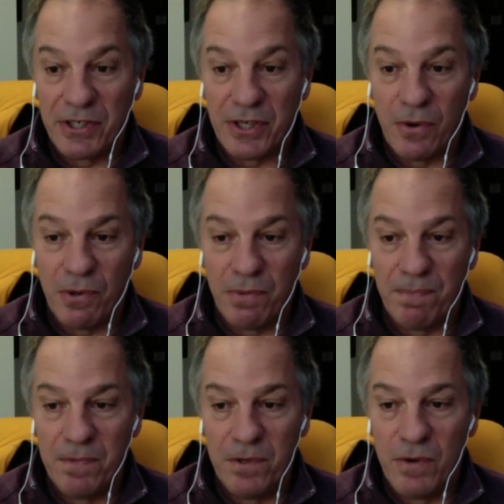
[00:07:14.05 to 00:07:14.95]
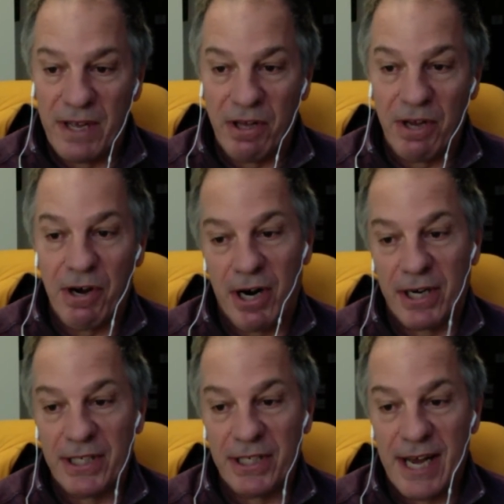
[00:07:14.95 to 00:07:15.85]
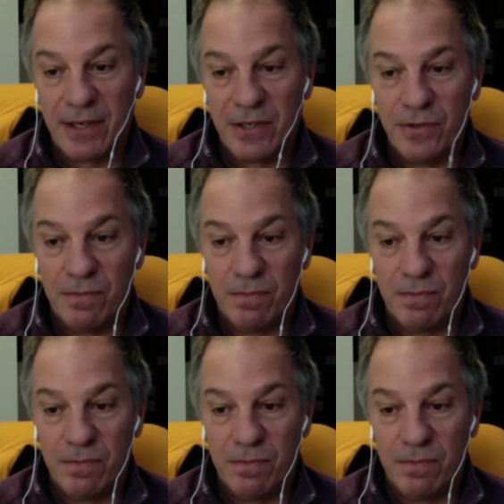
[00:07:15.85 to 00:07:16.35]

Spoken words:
the old New England architect who